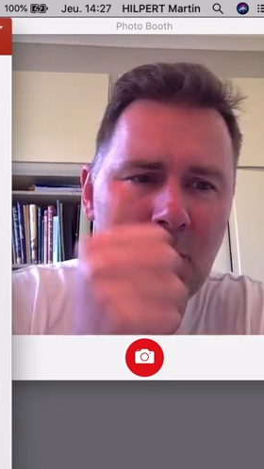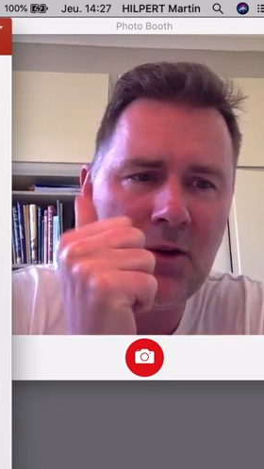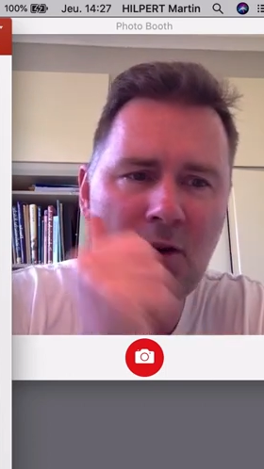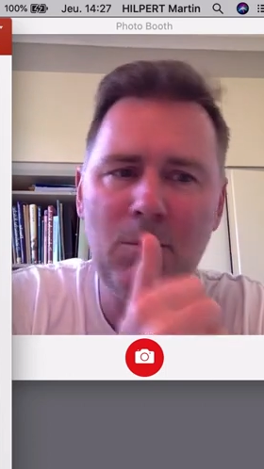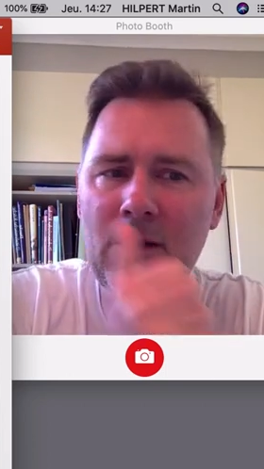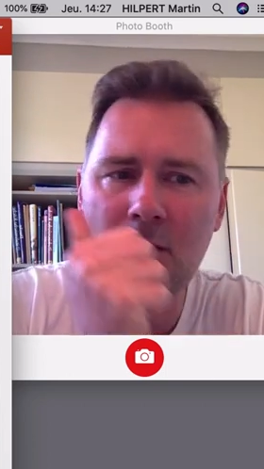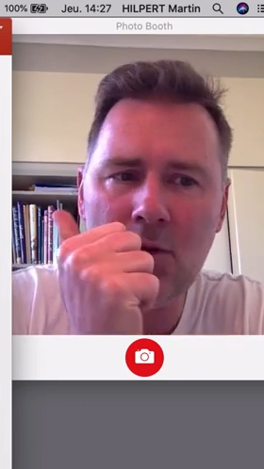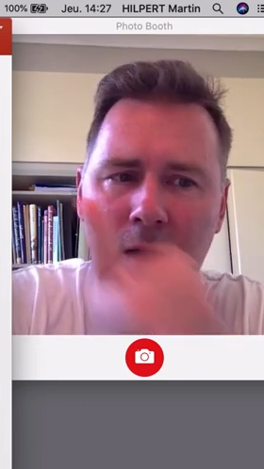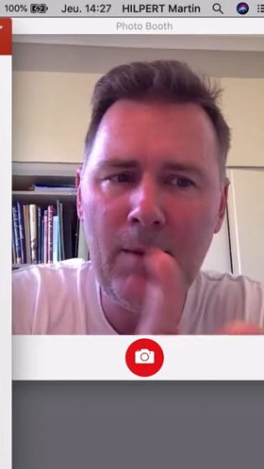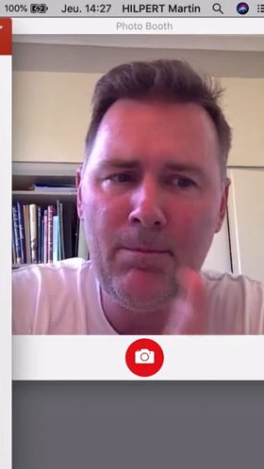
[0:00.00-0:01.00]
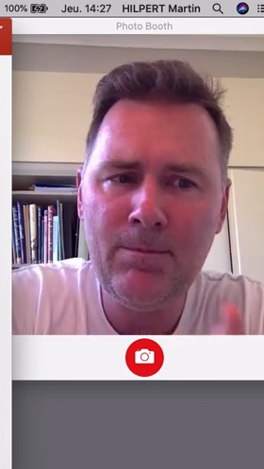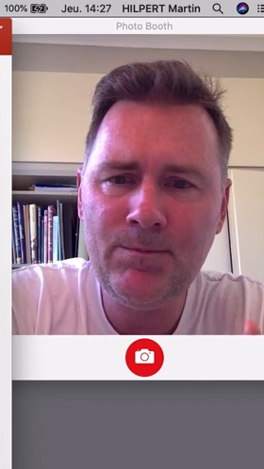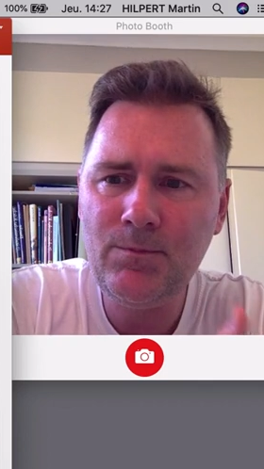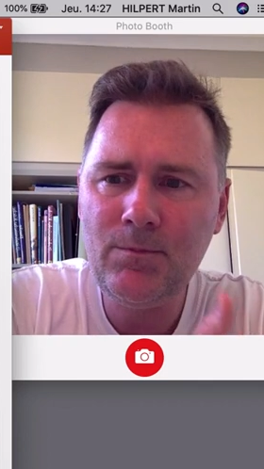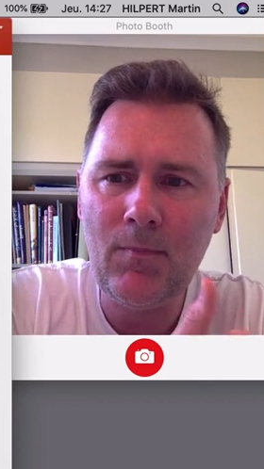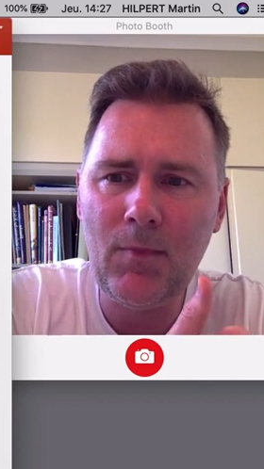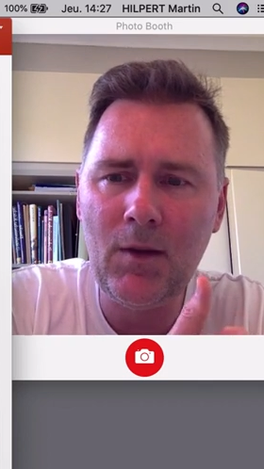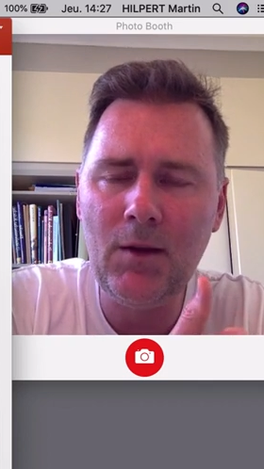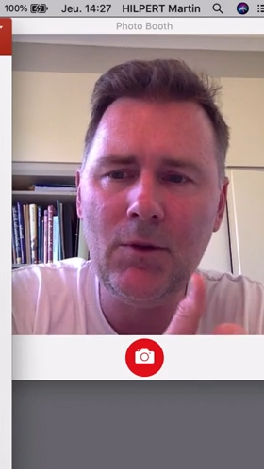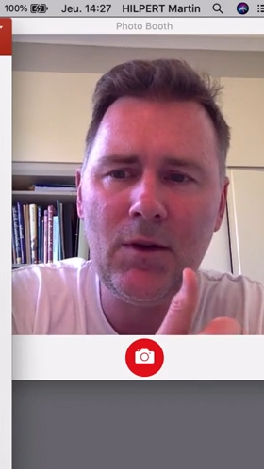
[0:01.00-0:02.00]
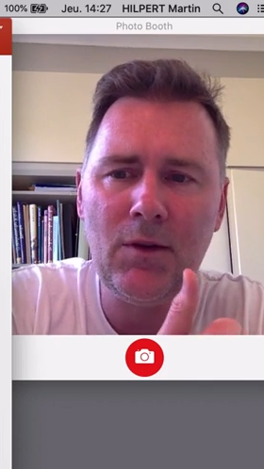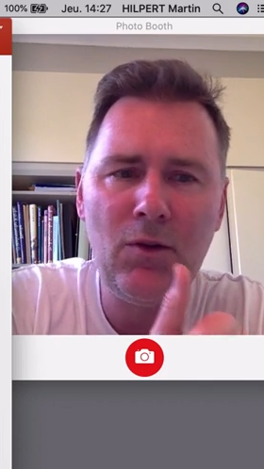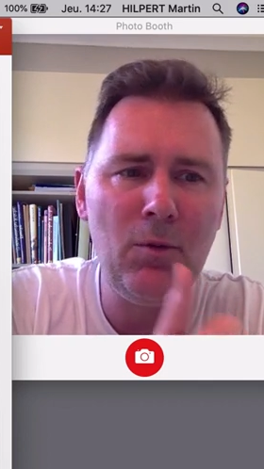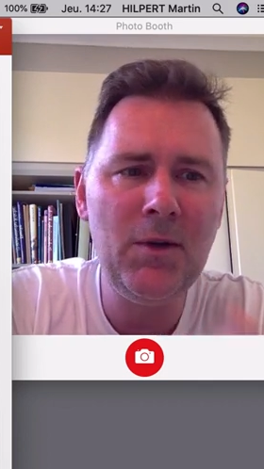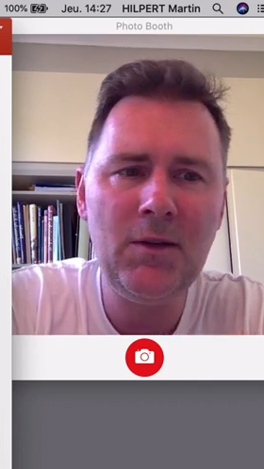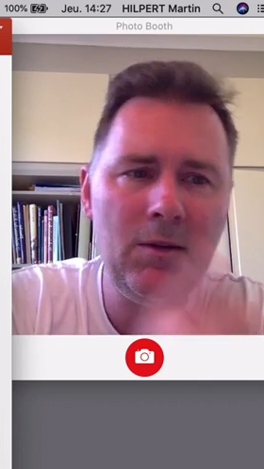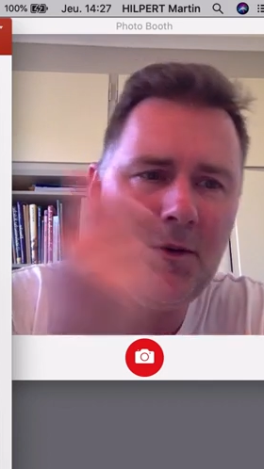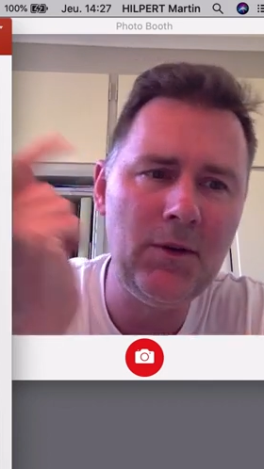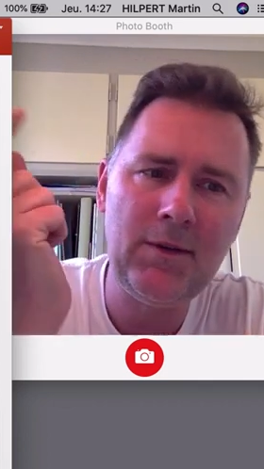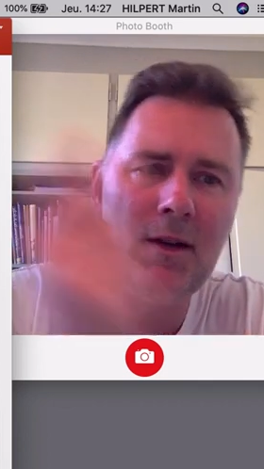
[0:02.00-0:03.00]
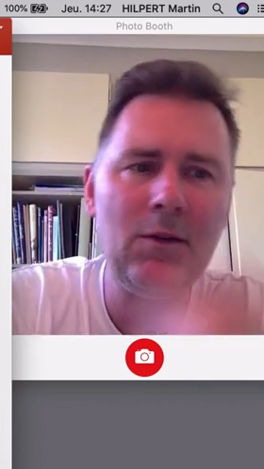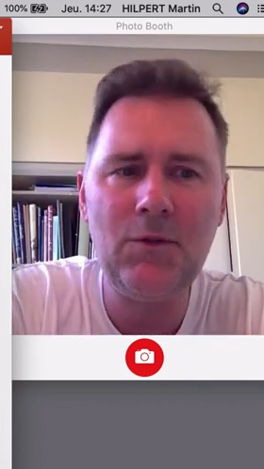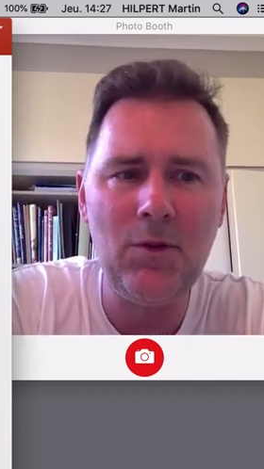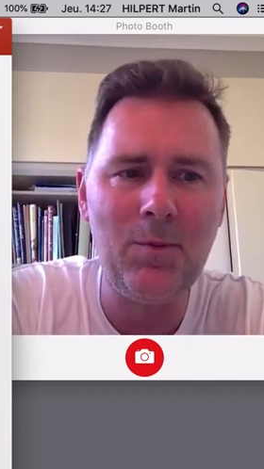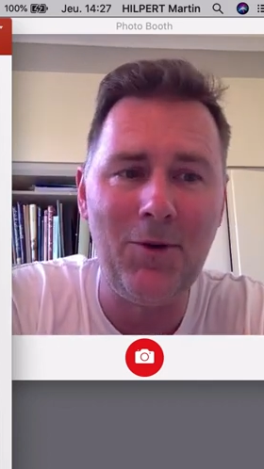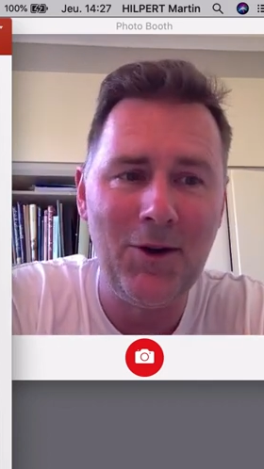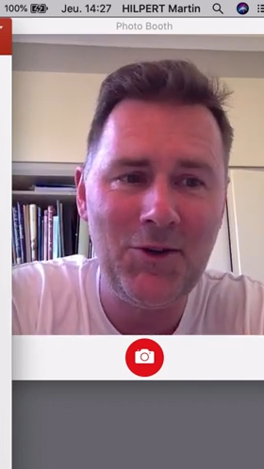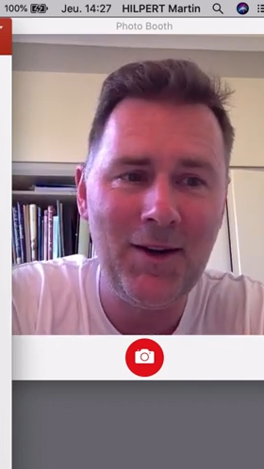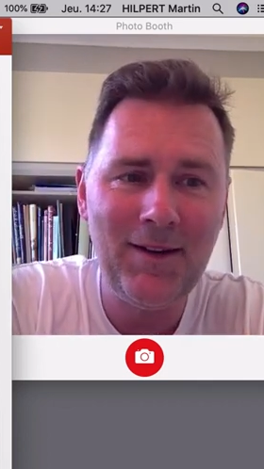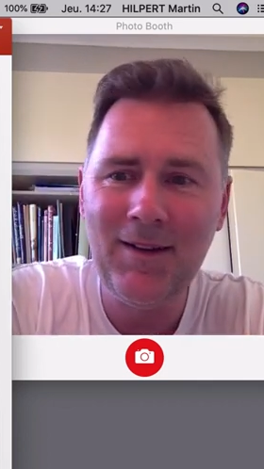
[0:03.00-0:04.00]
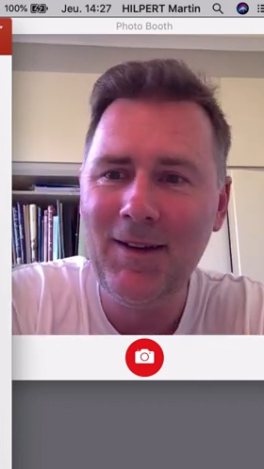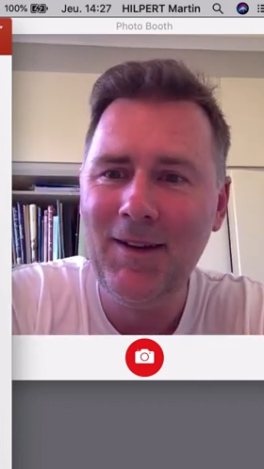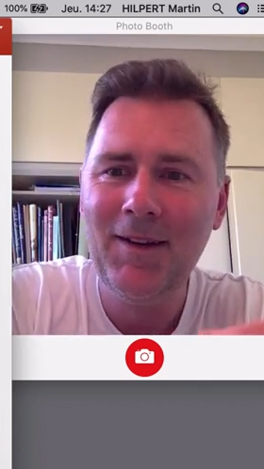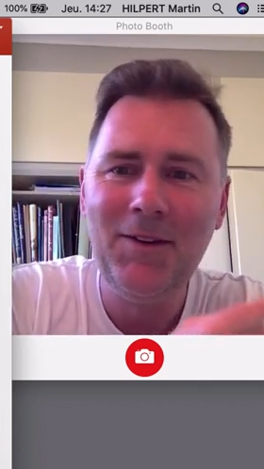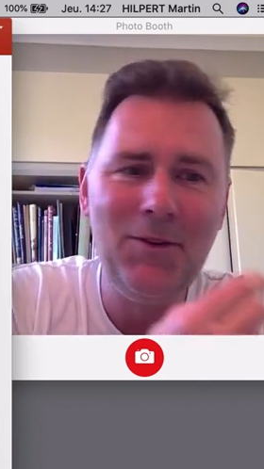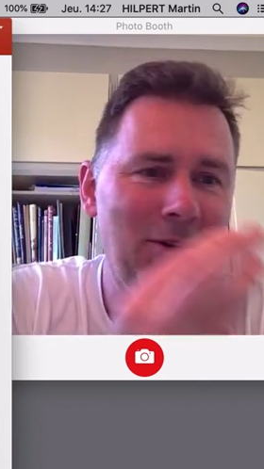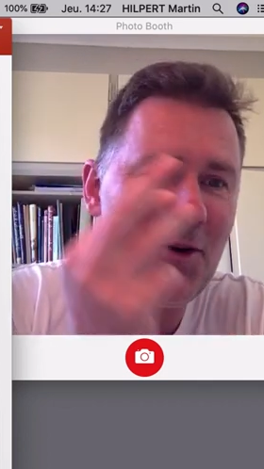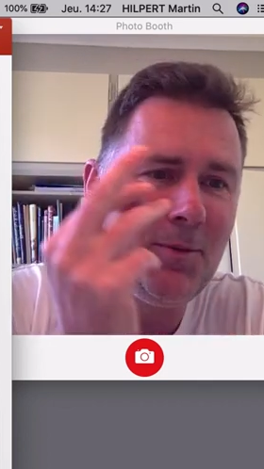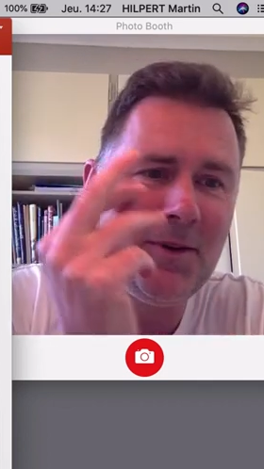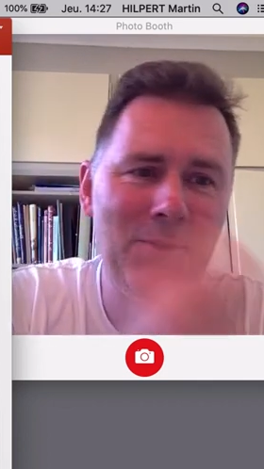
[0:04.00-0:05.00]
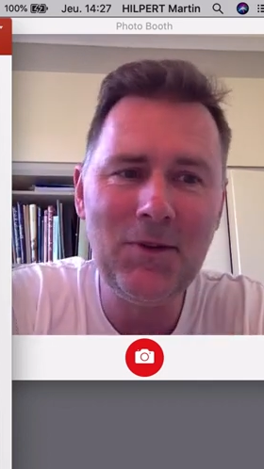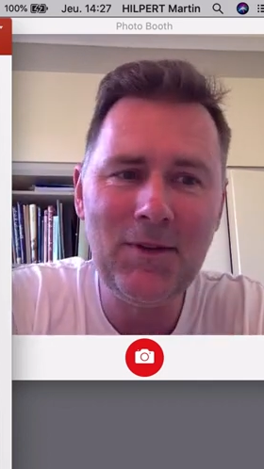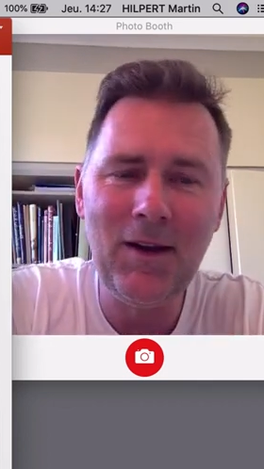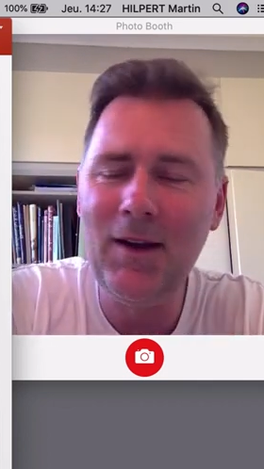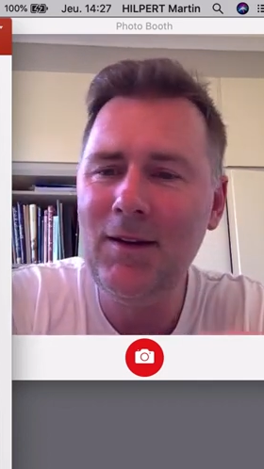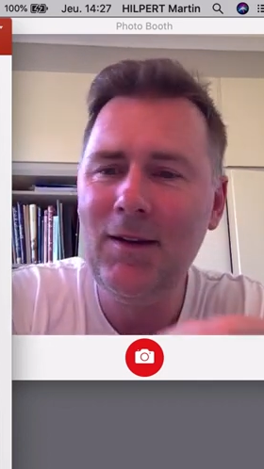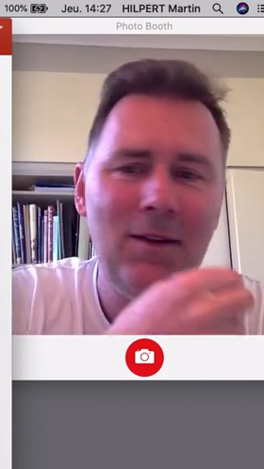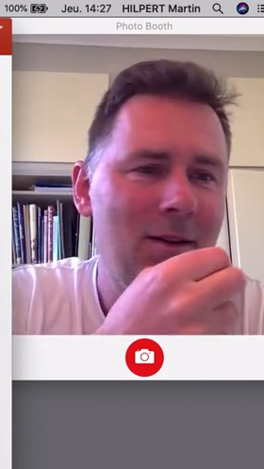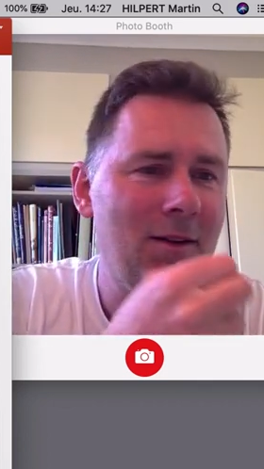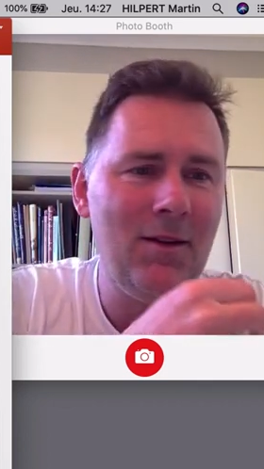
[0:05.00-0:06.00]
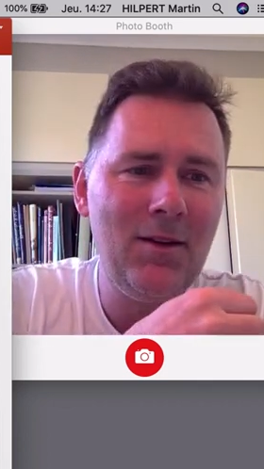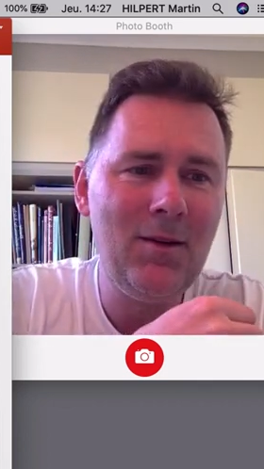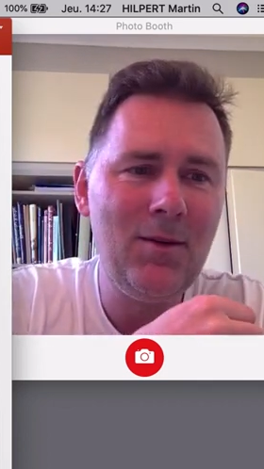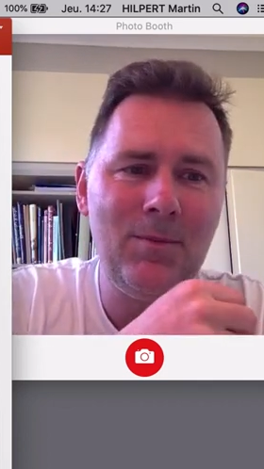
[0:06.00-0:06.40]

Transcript: You can commit a crime, you can commit yourself to the project, you can commit suicide, but